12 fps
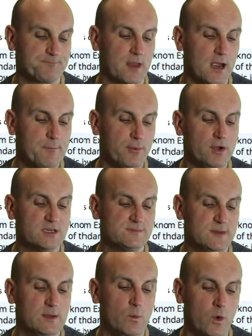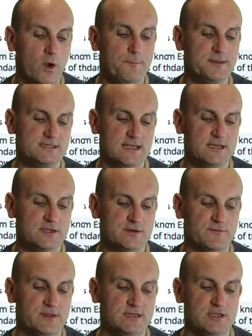Approximately what percentage
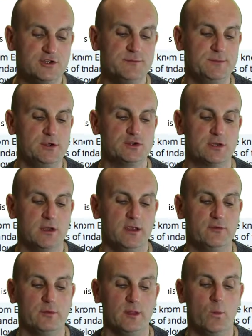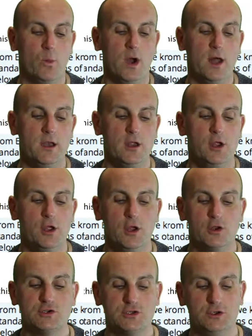of the distribution lies within one,
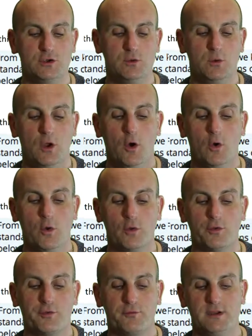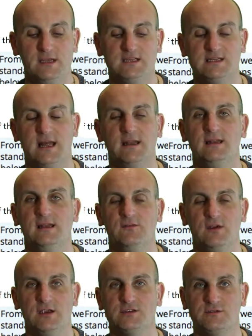two, or three standard
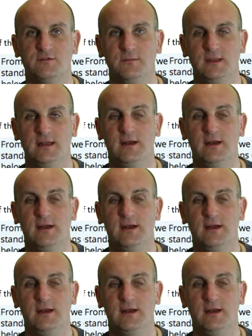deviations of the mean?